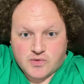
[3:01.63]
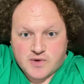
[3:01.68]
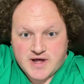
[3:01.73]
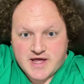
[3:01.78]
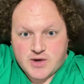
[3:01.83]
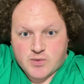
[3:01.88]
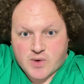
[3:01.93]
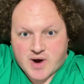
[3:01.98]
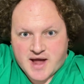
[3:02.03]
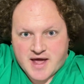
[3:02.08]

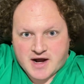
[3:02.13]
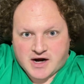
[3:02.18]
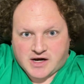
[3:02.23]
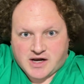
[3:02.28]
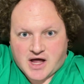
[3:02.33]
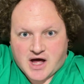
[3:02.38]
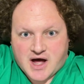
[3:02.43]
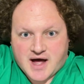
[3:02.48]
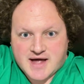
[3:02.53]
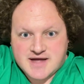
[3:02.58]
He ran a
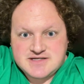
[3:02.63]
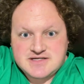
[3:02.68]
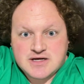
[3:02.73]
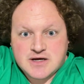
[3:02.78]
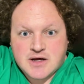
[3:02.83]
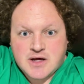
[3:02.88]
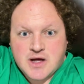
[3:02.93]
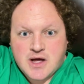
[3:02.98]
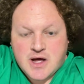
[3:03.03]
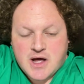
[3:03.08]
lot,
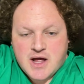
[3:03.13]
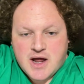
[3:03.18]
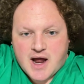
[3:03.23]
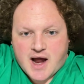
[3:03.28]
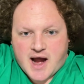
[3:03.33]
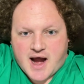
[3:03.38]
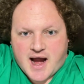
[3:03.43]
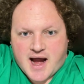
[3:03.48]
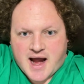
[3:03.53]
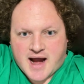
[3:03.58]

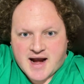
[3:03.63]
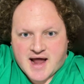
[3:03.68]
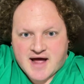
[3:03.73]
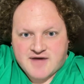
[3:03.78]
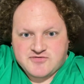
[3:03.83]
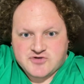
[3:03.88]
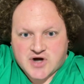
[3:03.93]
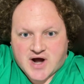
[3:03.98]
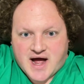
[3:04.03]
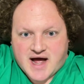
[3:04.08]
and
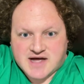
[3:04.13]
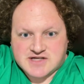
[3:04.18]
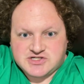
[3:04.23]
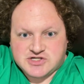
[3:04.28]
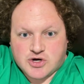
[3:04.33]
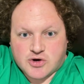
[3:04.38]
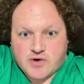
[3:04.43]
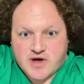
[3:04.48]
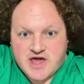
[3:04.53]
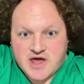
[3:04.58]
after high
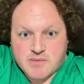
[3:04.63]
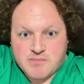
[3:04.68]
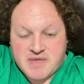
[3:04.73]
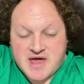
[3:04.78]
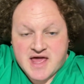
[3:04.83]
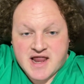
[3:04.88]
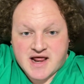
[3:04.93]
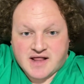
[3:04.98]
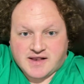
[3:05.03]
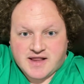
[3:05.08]
school, he
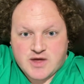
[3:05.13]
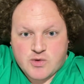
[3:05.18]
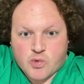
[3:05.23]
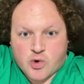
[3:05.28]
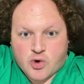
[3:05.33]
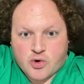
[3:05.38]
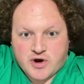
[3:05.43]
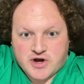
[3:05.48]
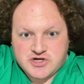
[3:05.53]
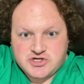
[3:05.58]
immediately
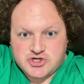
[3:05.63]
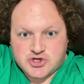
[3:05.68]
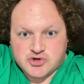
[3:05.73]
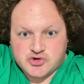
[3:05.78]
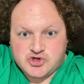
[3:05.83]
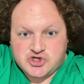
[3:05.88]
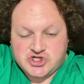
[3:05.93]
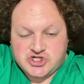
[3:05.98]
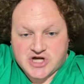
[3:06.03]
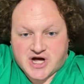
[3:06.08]
wanted
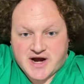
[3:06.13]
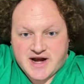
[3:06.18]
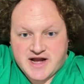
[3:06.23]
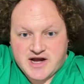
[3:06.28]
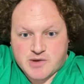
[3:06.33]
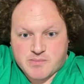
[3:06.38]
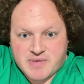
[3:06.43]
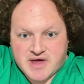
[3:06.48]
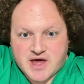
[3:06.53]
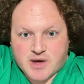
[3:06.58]
to study
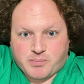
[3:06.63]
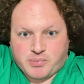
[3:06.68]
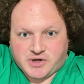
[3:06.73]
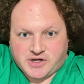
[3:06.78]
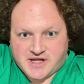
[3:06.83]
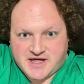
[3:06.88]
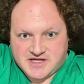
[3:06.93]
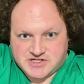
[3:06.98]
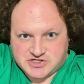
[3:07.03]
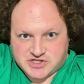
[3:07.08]
to be a
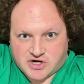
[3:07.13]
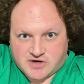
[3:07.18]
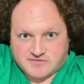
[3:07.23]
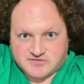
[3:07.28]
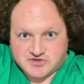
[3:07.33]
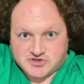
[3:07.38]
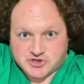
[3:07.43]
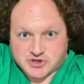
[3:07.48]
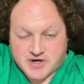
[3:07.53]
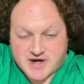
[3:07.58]
police
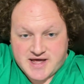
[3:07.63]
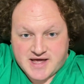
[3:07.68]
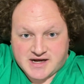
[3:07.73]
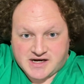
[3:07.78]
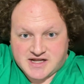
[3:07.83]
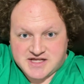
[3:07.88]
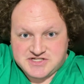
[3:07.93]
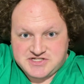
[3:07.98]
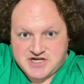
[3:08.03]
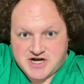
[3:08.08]
officer. He
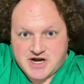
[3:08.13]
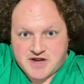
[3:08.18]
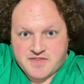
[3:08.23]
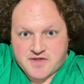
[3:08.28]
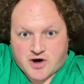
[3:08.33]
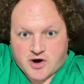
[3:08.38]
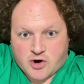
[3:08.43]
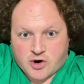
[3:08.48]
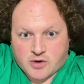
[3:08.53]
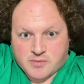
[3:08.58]
enlisted in
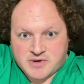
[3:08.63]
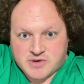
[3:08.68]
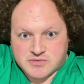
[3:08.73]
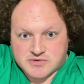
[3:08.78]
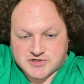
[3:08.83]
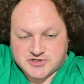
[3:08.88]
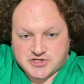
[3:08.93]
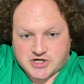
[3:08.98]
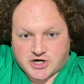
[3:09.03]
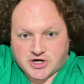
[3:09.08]
the Army
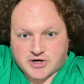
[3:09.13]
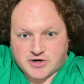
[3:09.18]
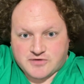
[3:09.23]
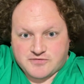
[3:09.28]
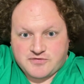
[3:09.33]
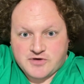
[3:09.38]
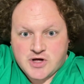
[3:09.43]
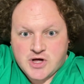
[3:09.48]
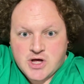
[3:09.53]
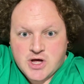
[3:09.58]

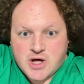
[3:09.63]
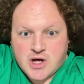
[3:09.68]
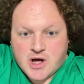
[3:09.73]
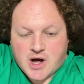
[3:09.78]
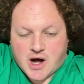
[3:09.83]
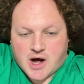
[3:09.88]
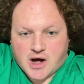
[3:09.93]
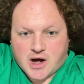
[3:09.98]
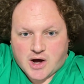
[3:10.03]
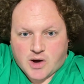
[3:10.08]
Reserve,
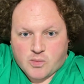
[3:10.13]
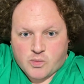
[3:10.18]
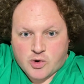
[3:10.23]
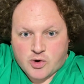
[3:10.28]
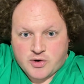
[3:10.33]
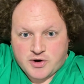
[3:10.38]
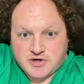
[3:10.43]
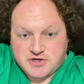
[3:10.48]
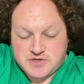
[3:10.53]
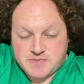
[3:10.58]

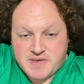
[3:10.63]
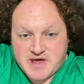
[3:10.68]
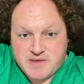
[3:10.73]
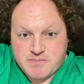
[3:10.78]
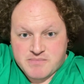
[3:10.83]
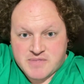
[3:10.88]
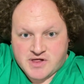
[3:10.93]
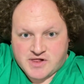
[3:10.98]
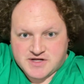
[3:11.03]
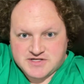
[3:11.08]
wanted to be
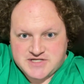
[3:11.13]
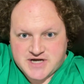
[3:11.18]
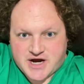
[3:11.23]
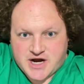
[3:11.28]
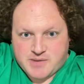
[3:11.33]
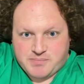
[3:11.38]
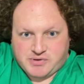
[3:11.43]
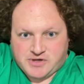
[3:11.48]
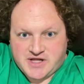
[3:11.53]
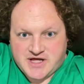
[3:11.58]

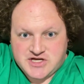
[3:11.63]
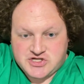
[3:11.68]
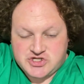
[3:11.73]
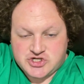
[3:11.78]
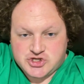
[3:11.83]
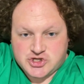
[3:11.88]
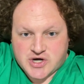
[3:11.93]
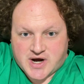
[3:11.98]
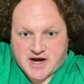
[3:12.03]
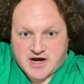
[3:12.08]
military police
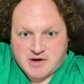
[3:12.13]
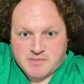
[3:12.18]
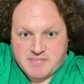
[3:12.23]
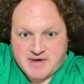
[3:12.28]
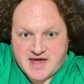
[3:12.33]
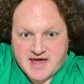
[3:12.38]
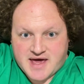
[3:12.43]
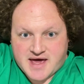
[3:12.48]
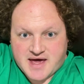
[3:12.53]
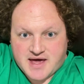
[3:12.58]
to train to
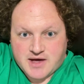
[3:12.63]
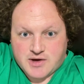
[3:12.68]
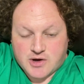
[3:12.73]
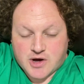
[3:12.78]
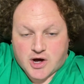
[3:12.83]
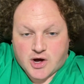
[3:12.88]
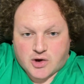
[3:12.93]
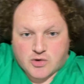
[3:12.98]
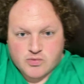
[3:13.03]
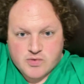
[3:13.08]
be
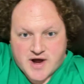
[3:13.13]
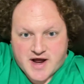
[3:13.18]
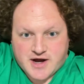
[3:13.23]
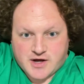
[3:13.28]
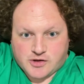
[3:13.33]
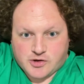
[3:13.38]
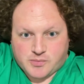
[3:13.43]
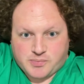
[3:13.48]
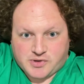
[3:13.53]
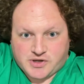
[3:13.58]
a
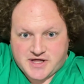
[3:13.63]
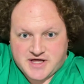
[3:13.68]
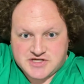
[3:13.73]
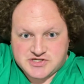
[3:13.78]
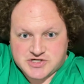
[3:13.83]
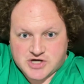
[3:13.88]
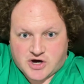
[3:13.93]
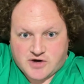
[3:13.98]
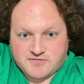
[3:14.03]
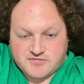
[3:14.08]
regular
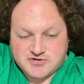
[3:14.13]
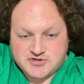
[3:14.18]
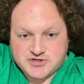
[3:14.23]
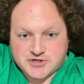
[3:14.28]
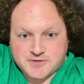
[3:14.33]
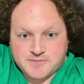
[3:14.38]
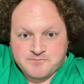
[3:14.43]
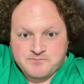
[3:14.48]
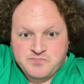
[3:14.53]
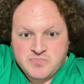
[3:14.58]
police
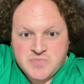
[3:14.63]
officer.